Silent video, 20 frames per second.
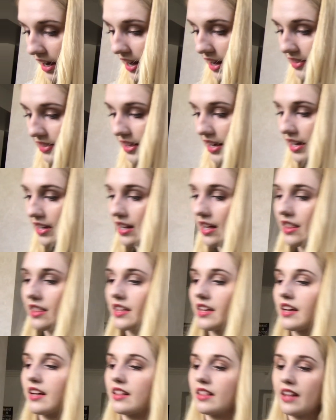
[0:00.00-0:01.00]
And then
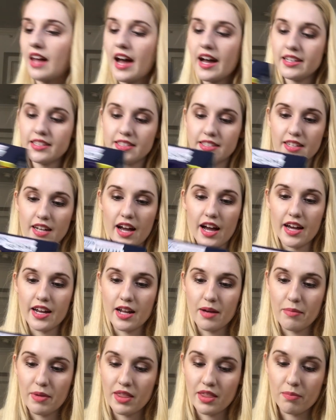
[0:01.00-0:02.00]
the last
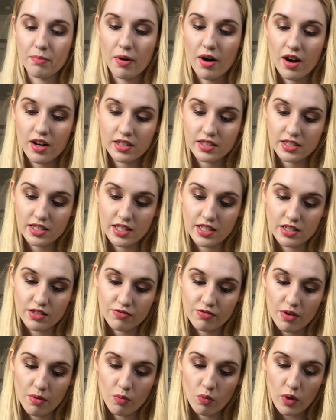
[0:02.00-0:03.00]
item in the box is
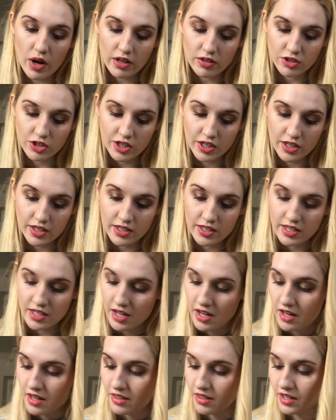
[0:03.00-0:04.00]
from Welch's.
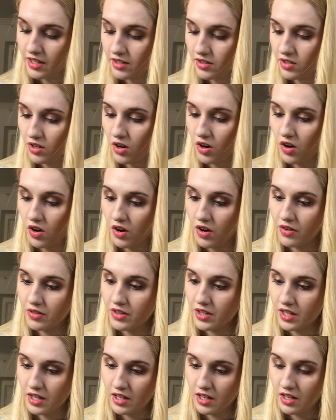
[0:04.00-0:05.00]
These are
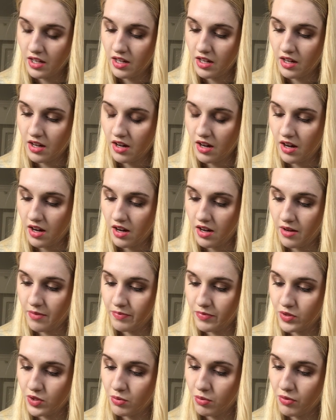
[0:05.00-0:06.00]
the
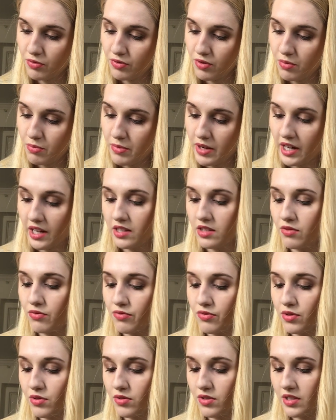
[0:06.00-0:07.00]
um, Superfruit Mix
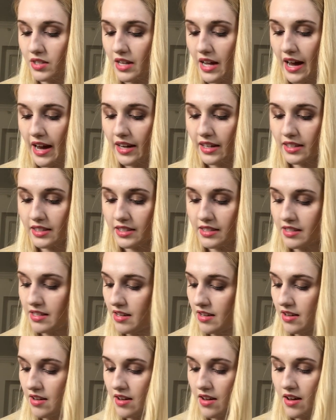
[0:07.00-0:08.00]
Fruit
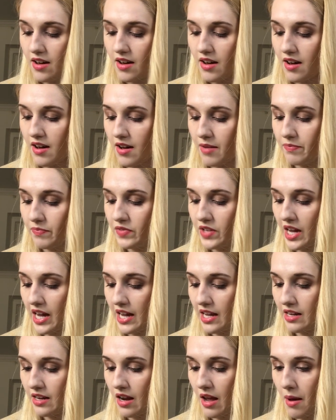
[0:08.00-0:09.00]
Snacks, um,
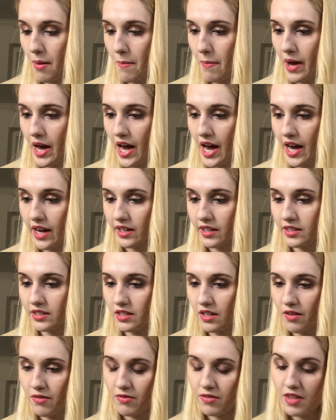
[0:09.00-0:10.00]
10
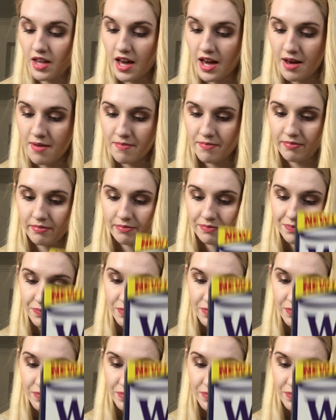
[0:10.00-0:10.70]
packs of them,